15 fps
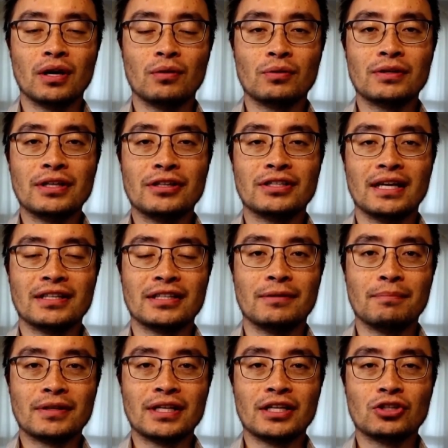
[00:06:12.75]
when discussing
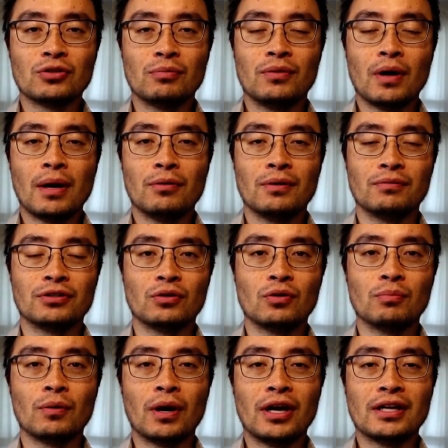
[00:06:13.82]
potential problems or
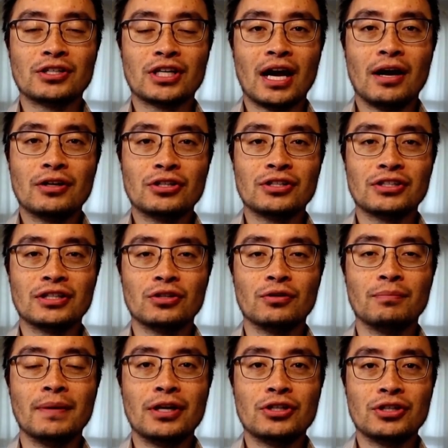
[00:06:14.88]
market challenges in your
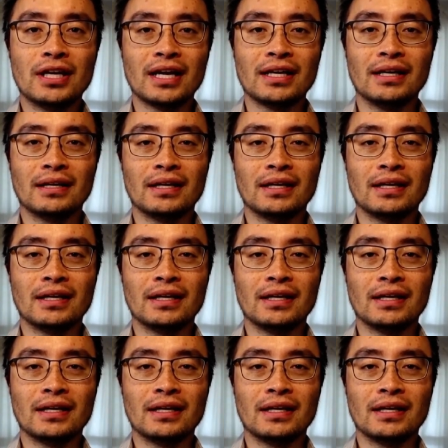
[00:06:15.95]
pitch deck.